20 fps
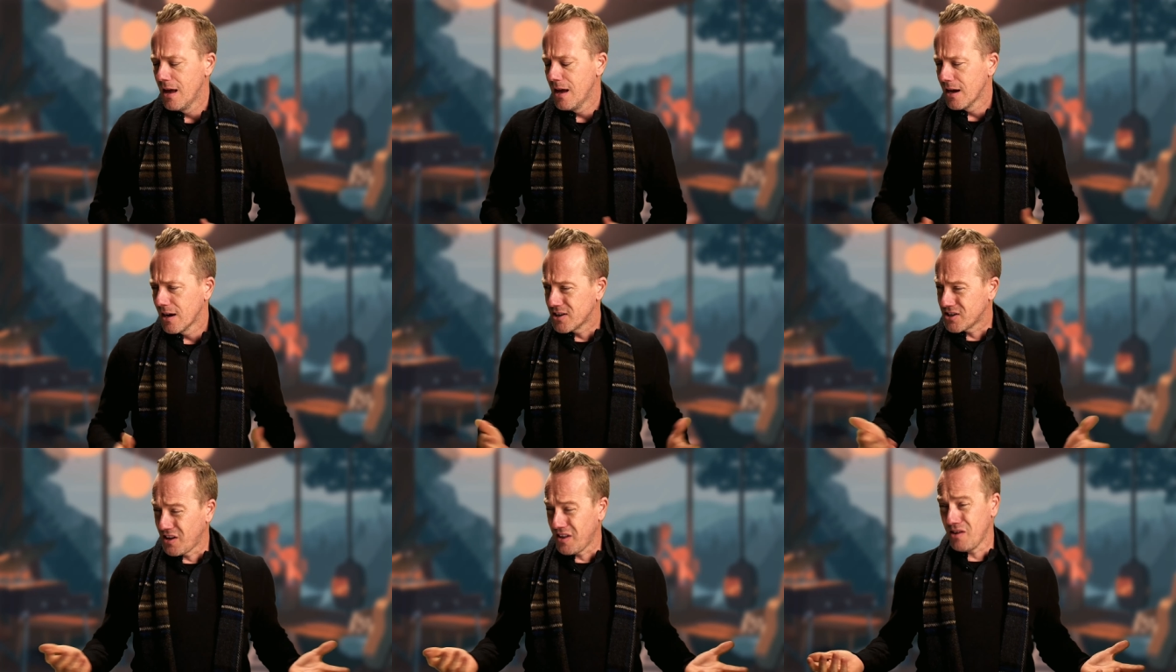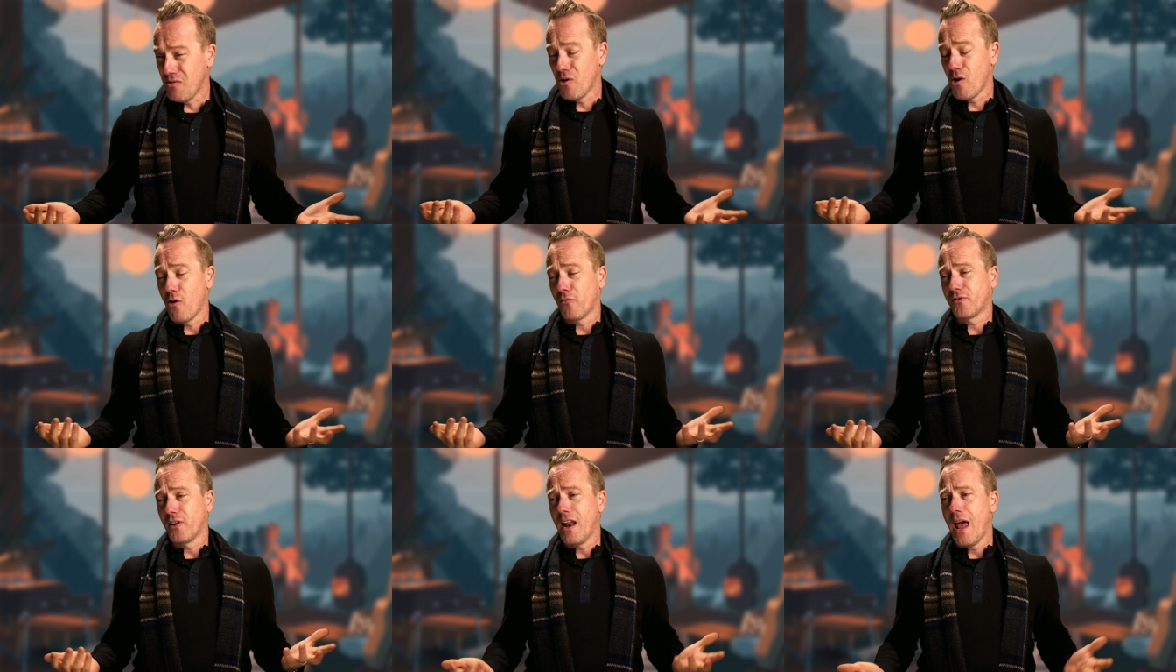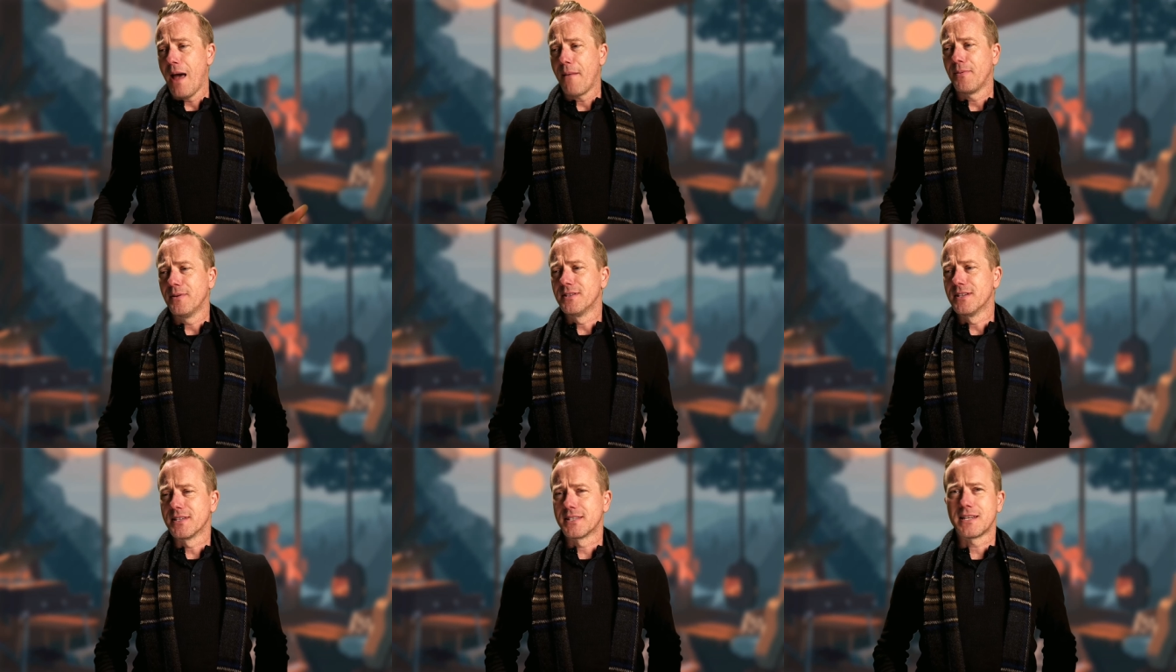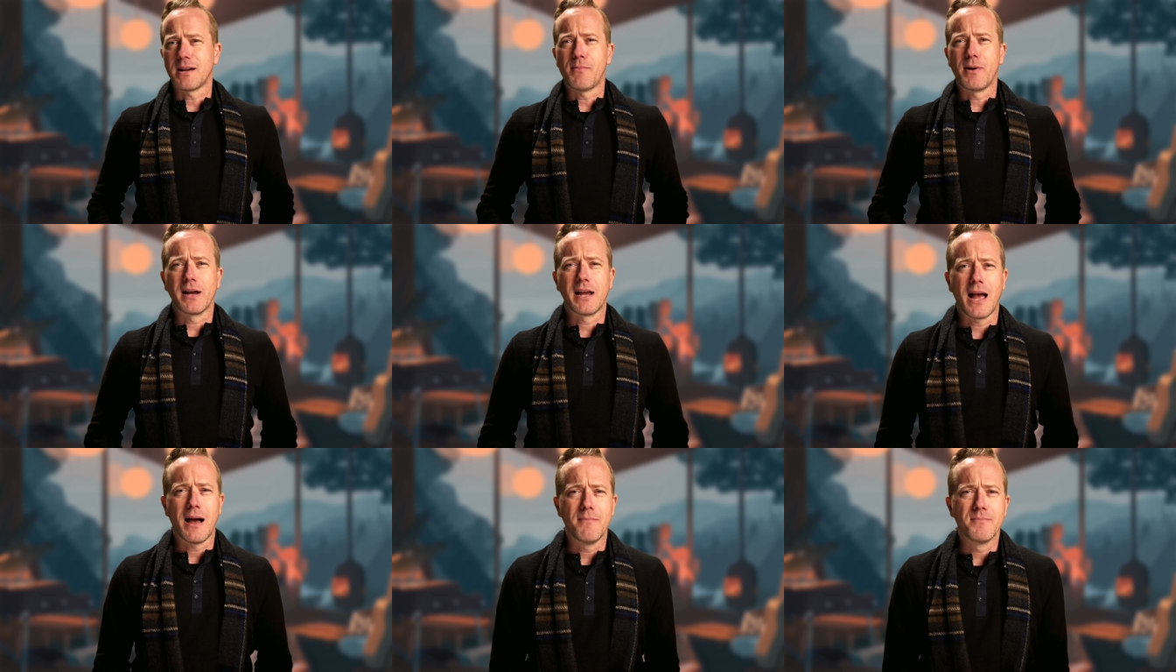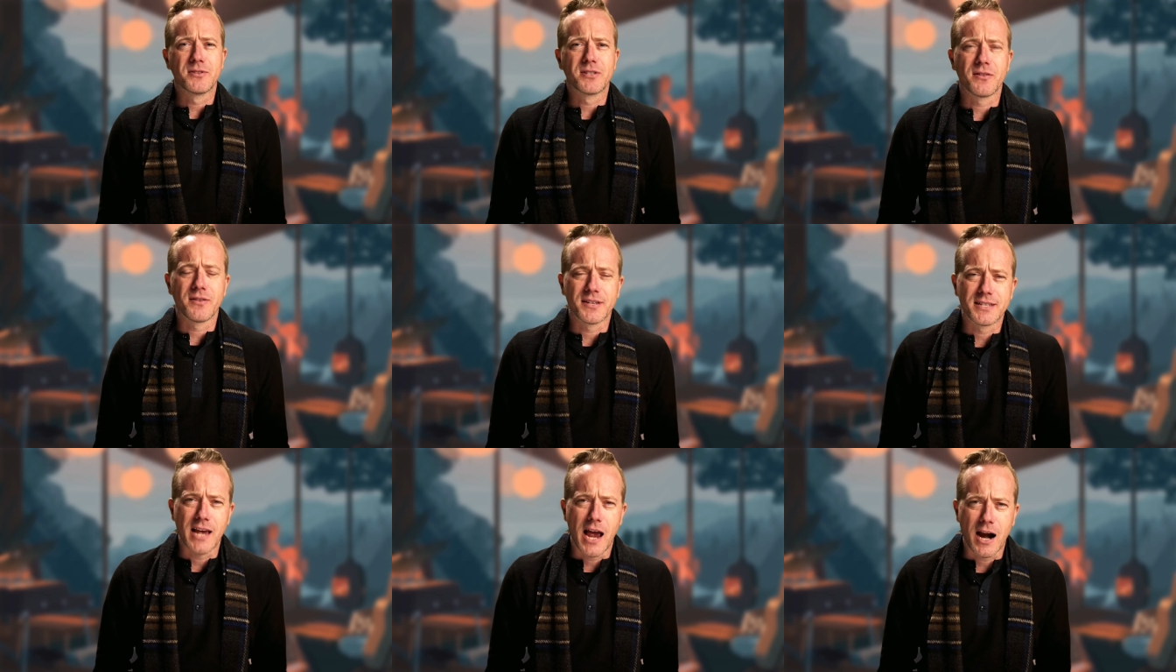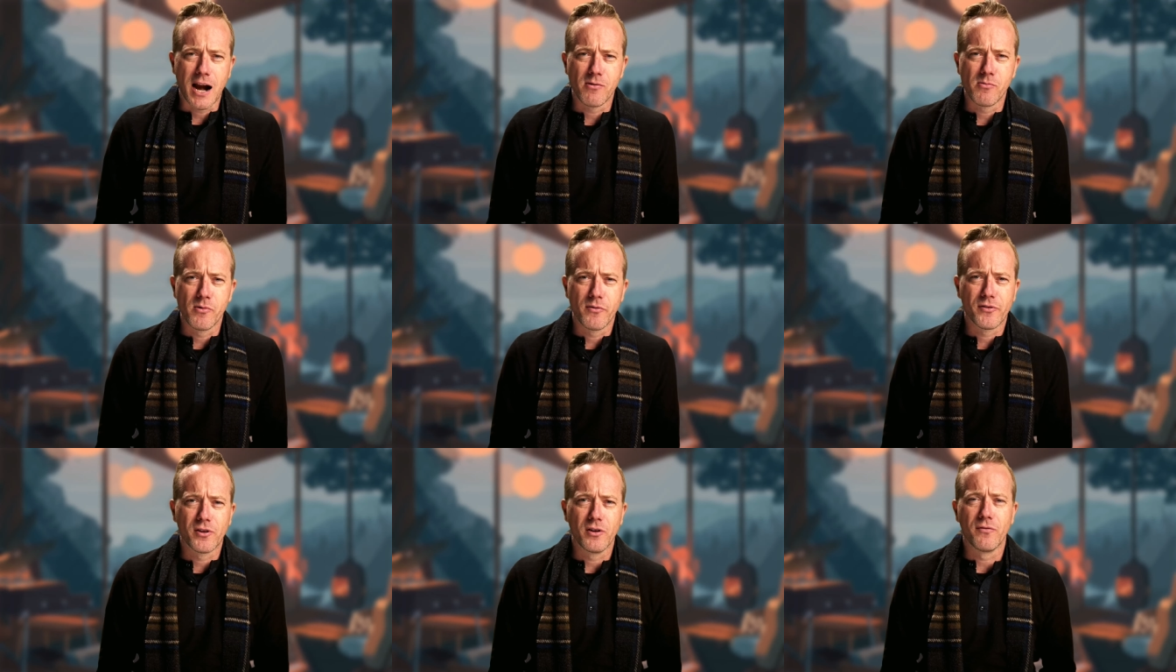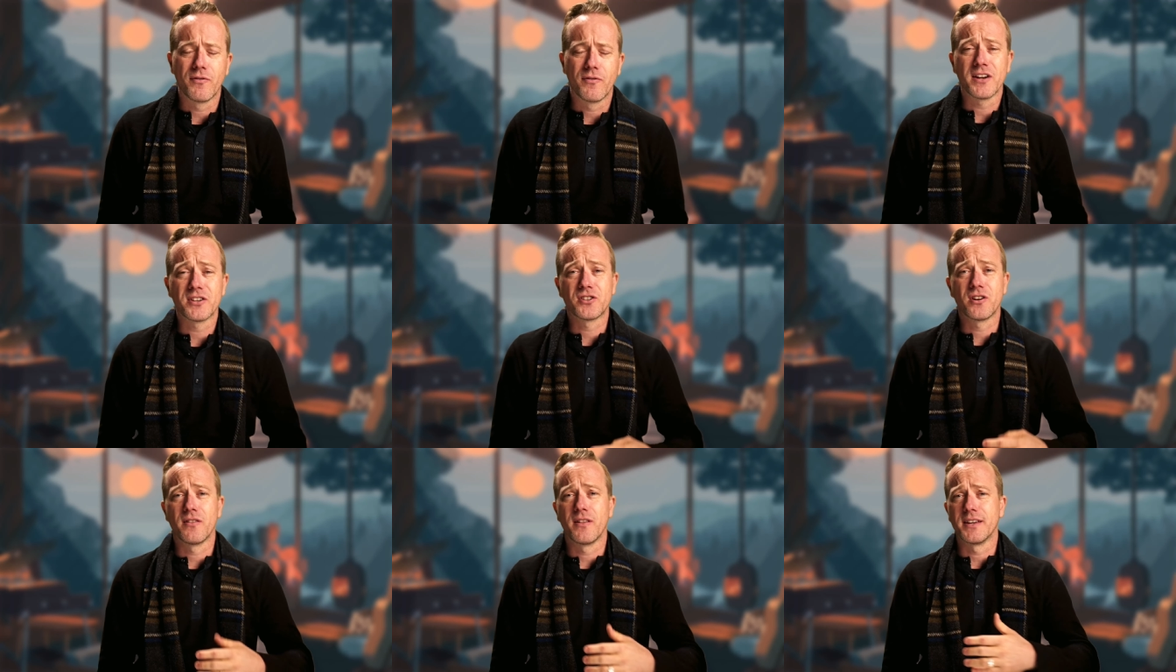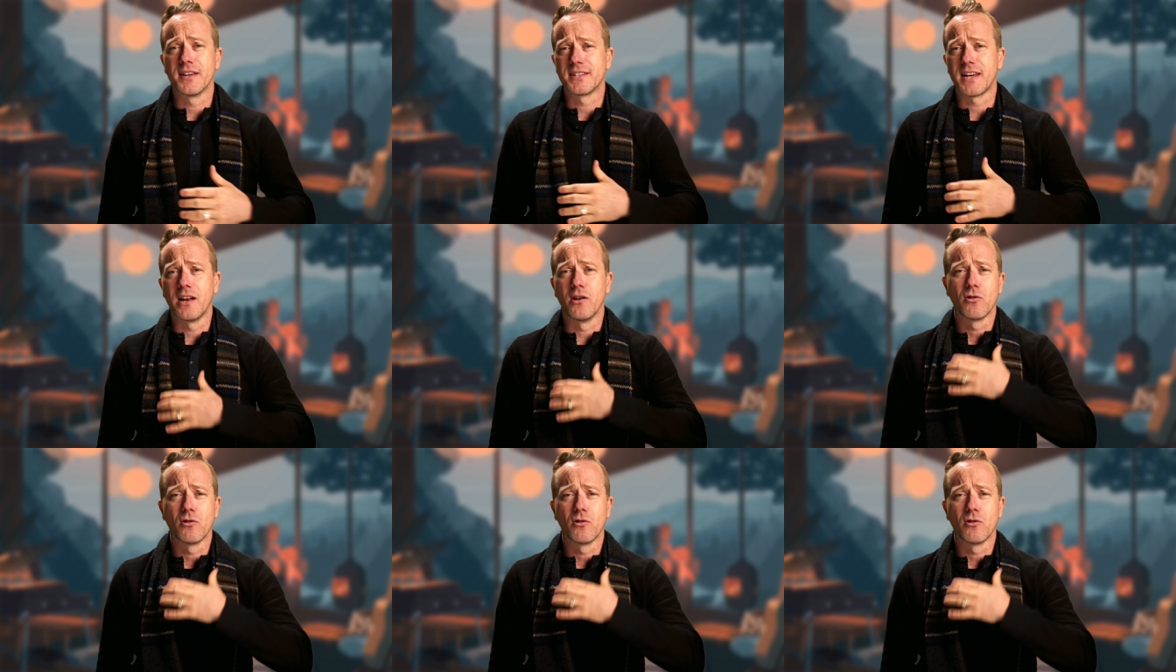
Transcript: Because I think what often happens is someone comes to the sacrament of confession and they say,